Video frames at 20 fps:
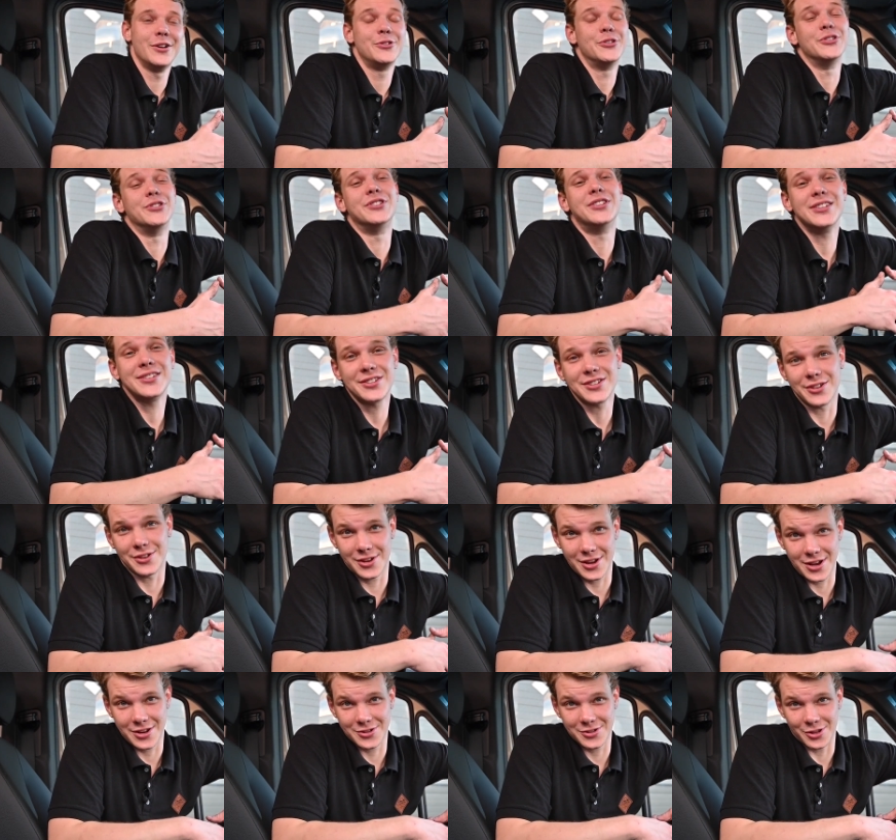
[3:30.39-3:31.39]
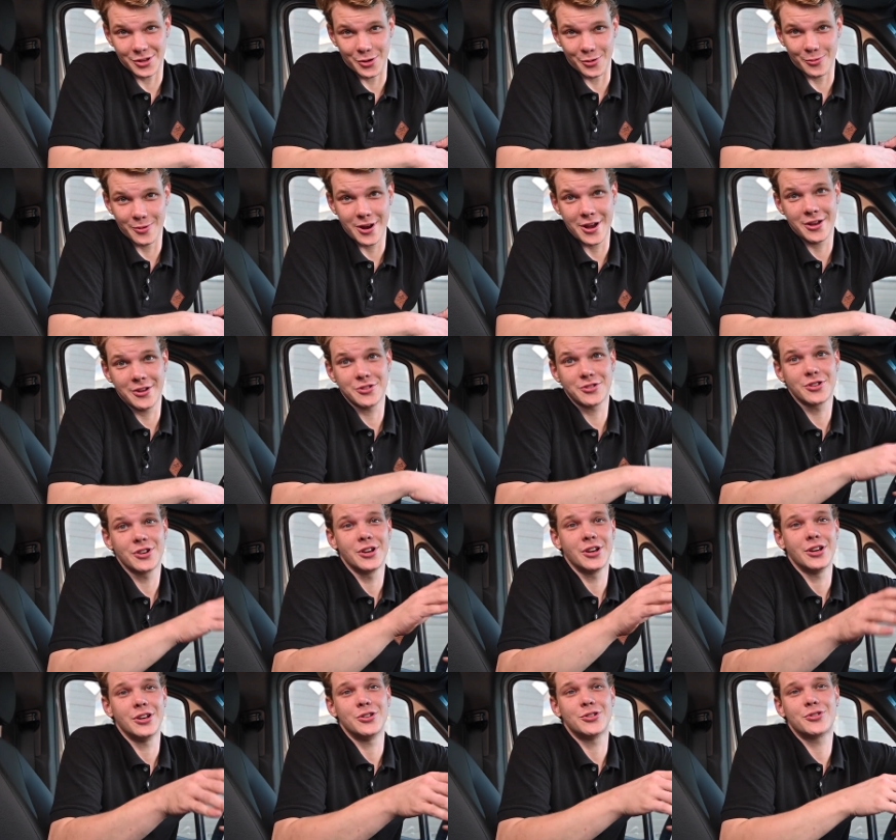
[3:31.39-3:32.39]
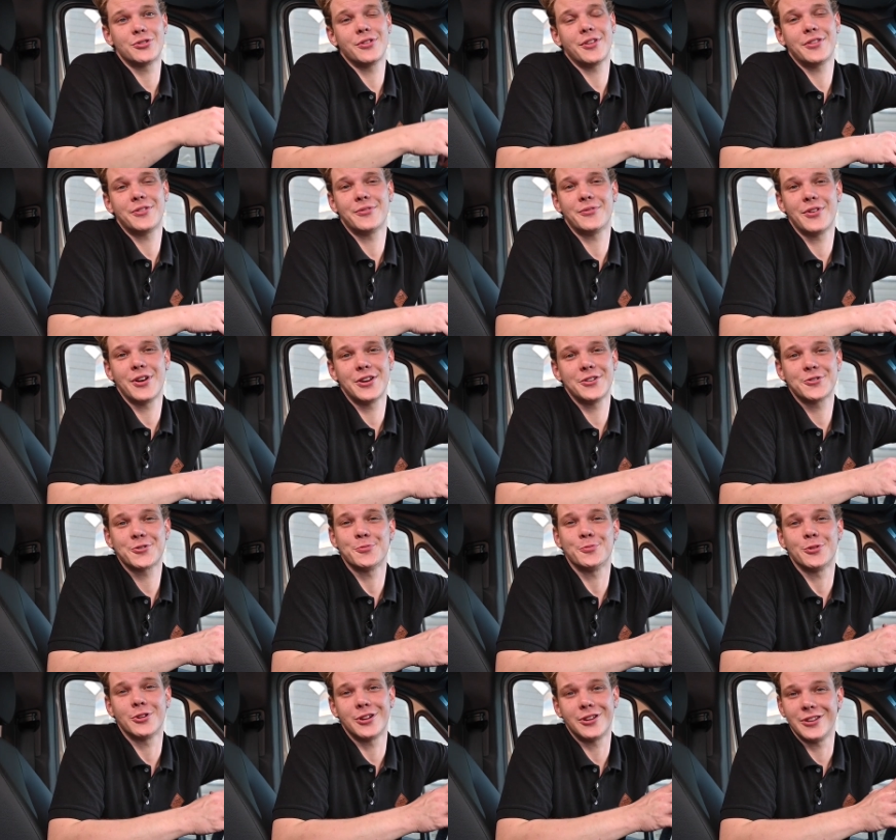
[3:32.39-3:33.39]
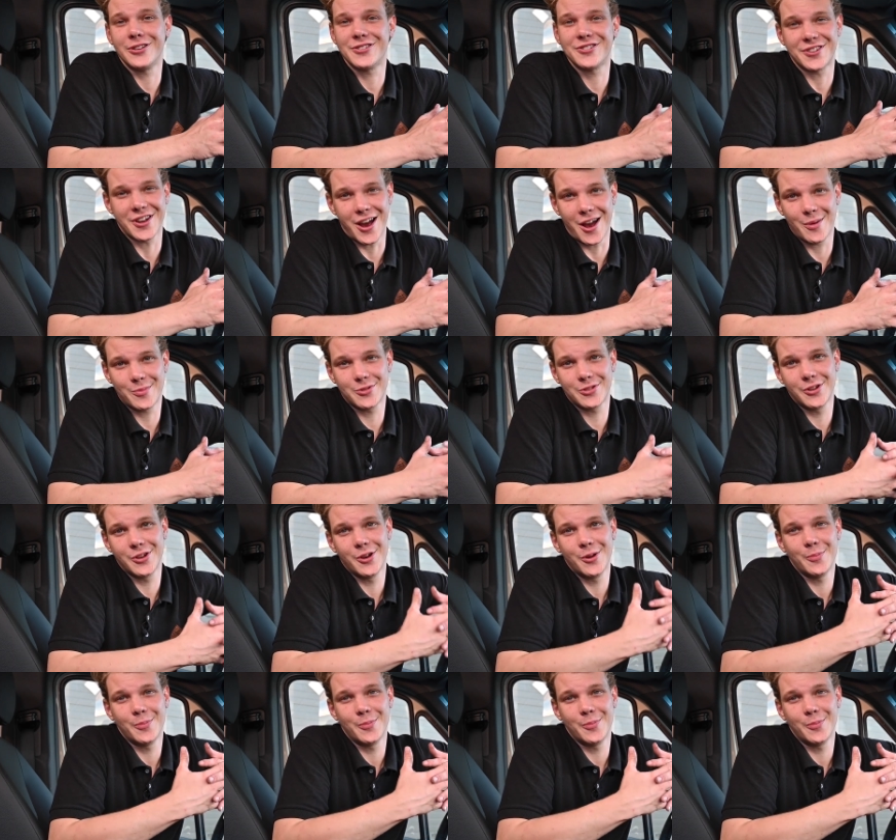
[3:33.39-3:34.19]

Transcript: To disengage low range, ensure that the van is completely stopped.